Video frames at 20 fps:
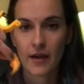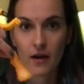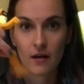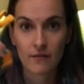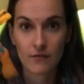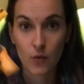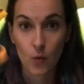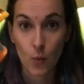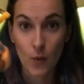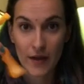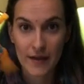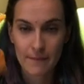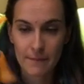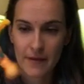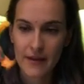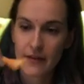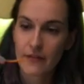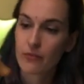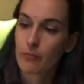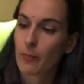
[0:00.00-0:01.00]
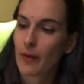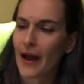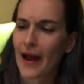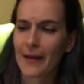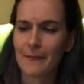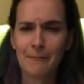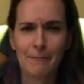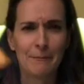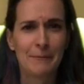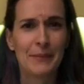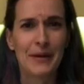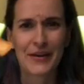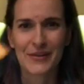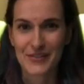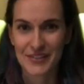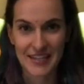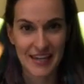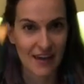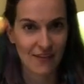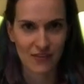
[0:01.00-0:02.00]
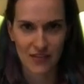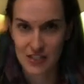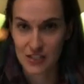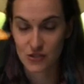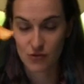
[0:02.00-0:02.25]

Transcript: of the white pith, but I barely have any.